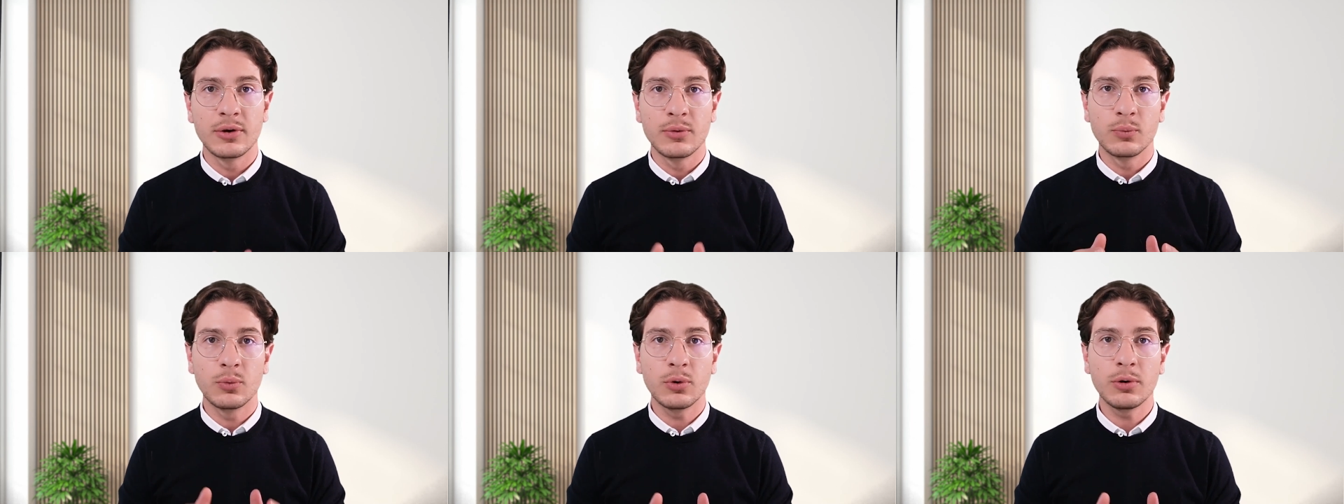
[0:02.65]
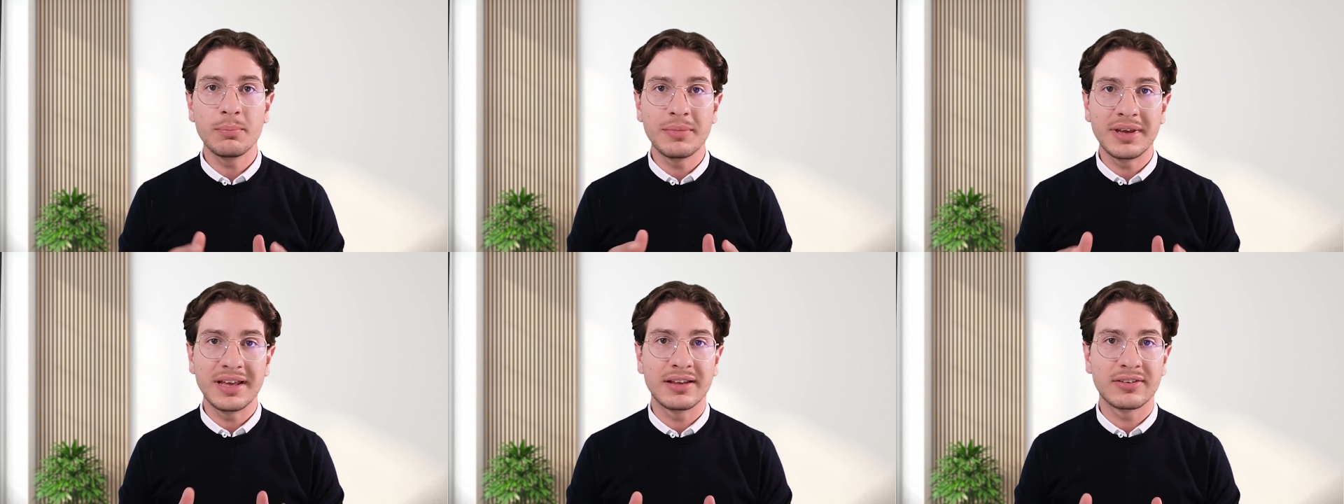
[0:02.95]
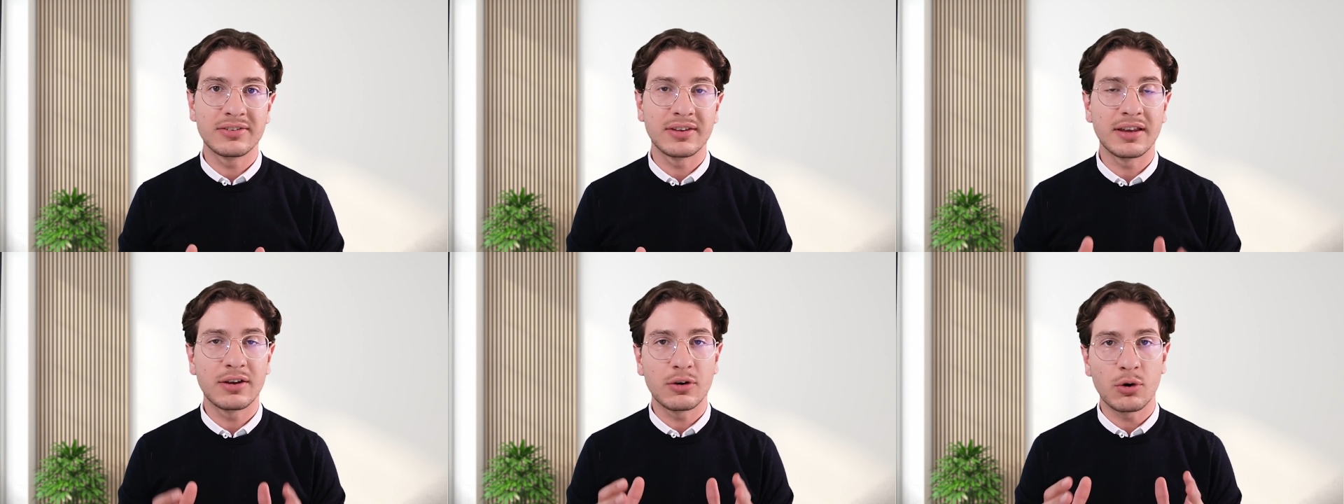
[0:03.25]
what
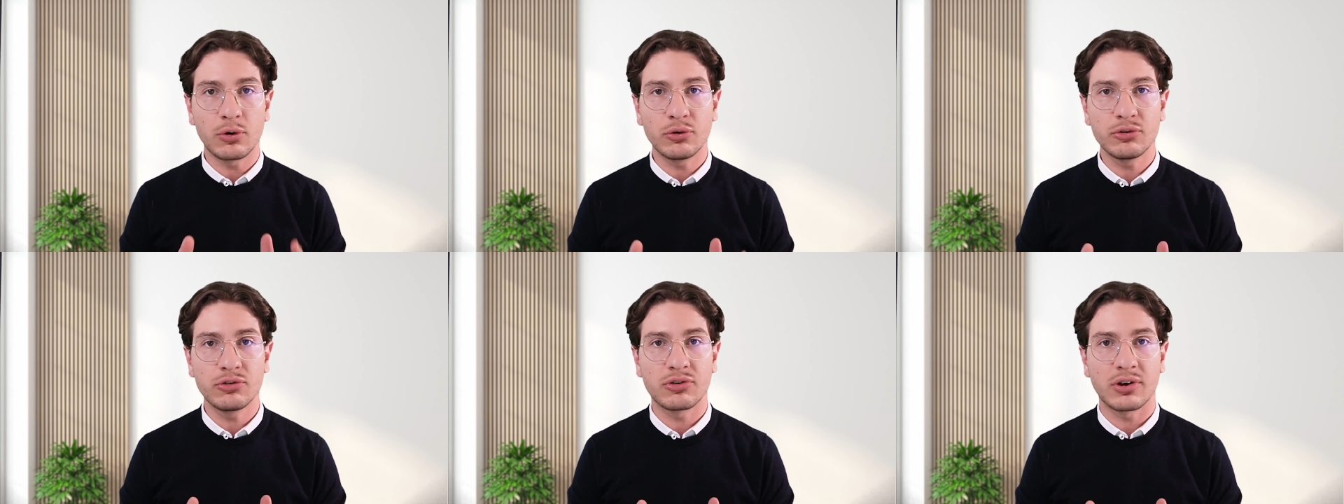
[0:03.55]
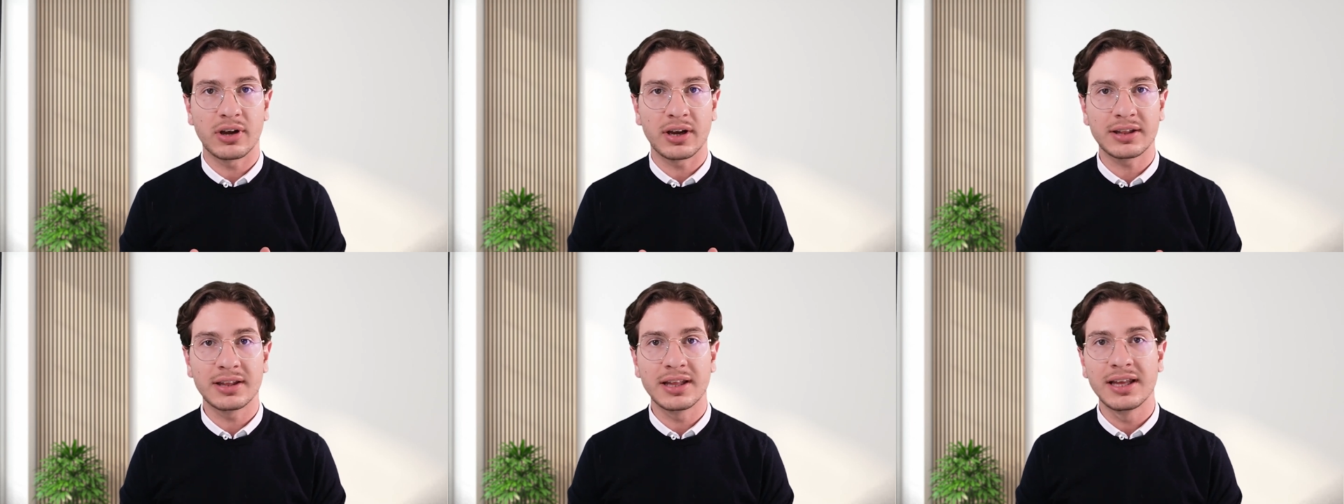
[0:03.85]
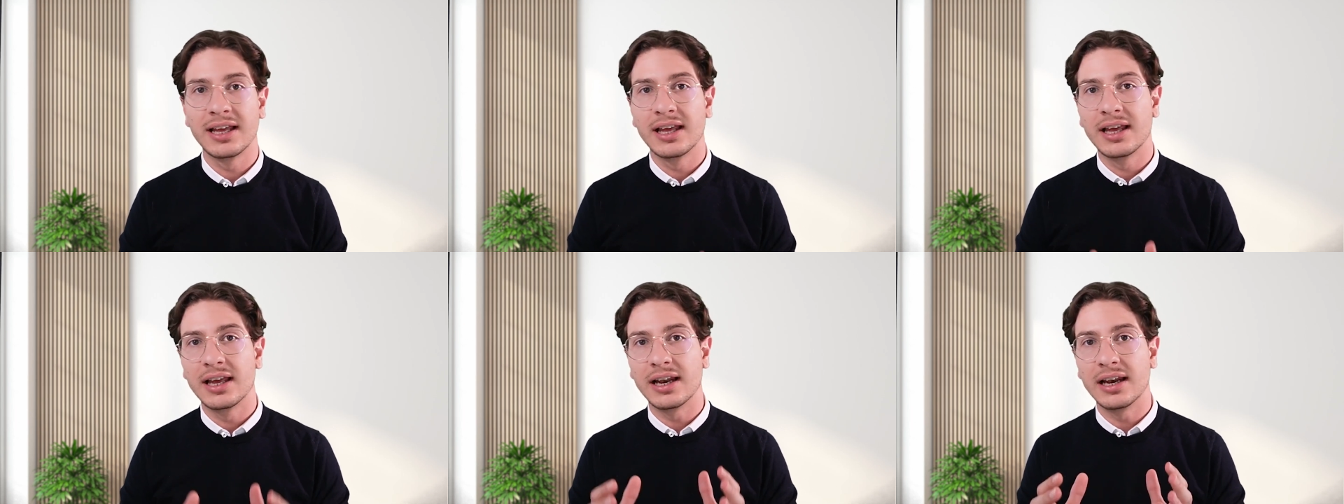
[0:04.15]
makes a contract
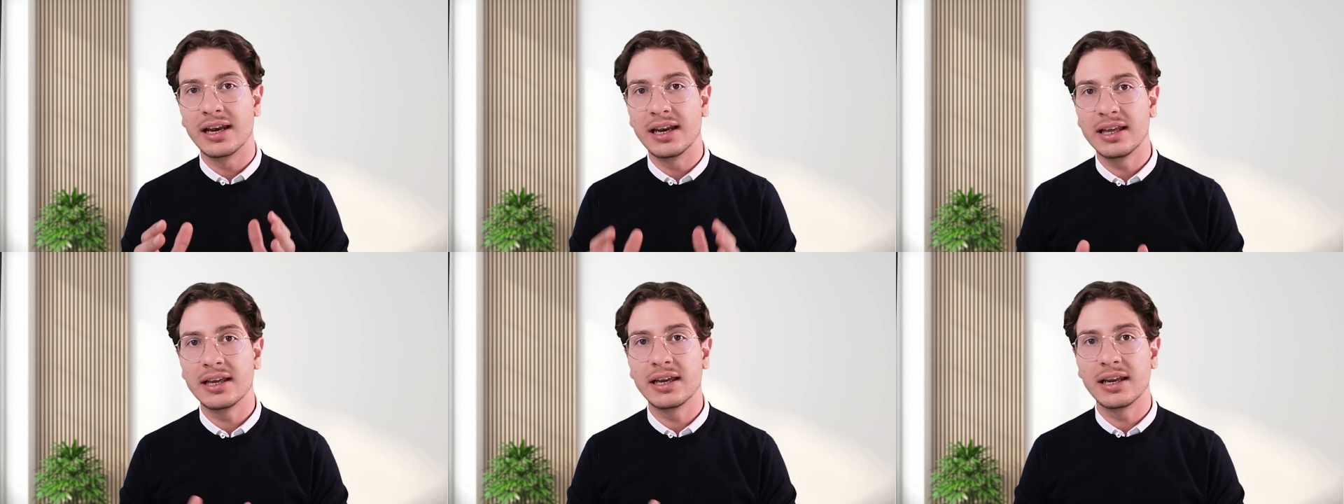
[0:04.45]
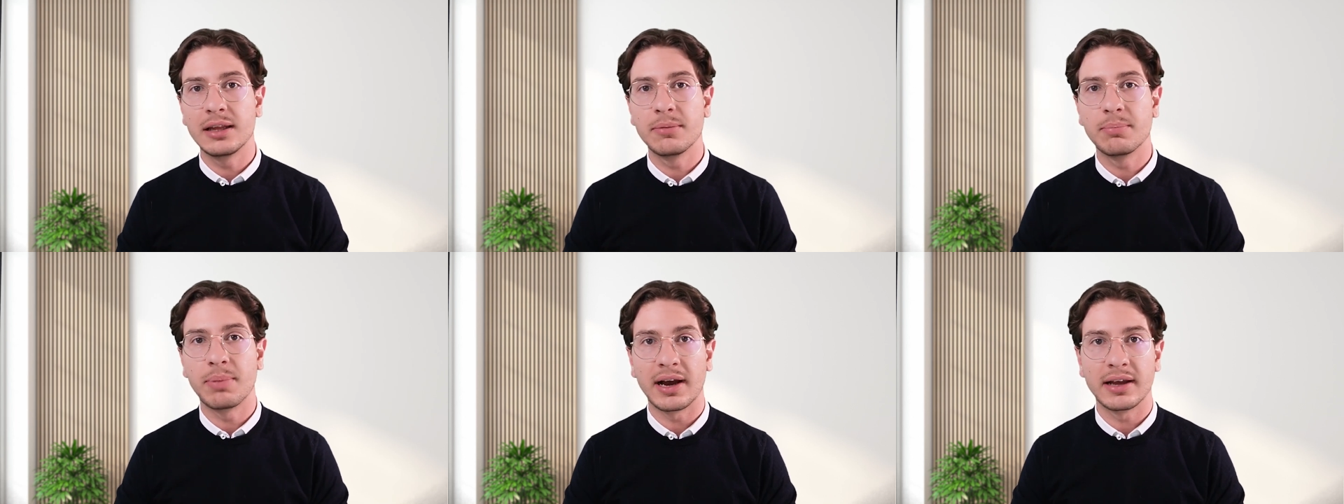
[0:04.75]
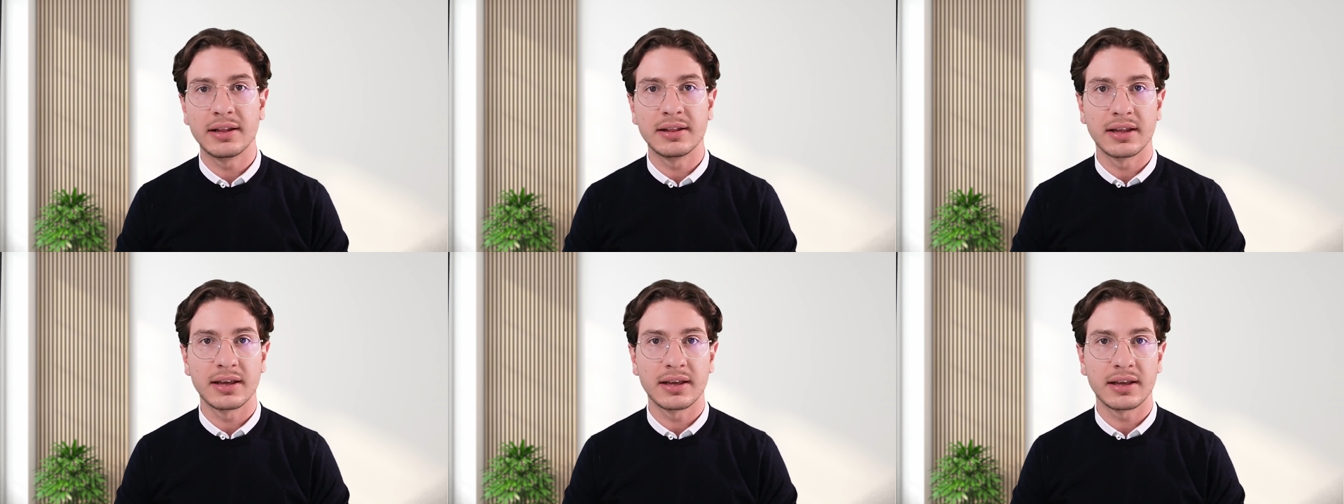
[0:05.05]
legally
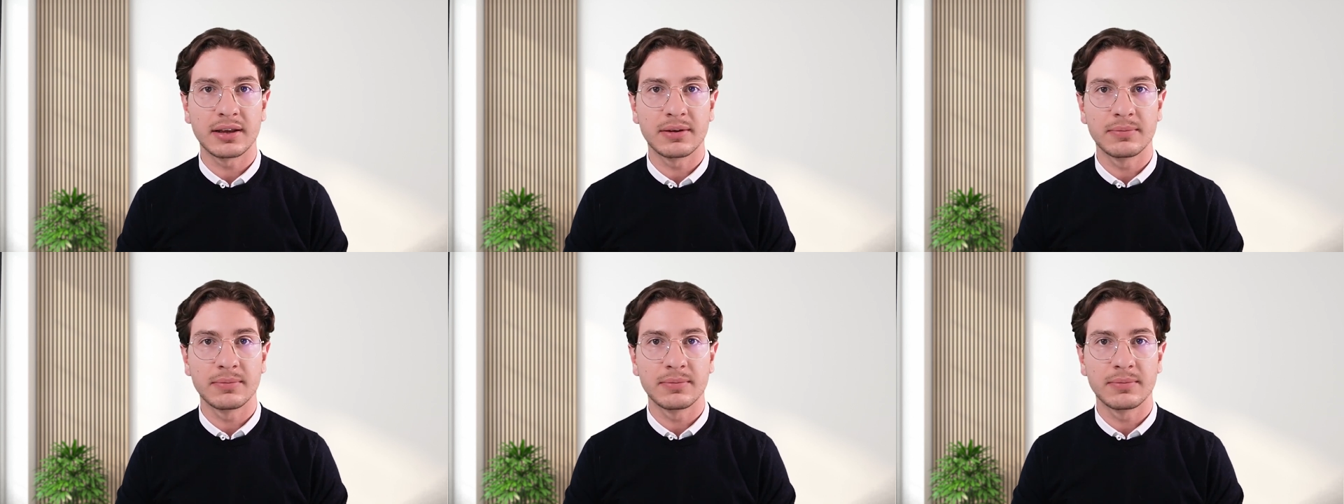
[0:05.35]
binding.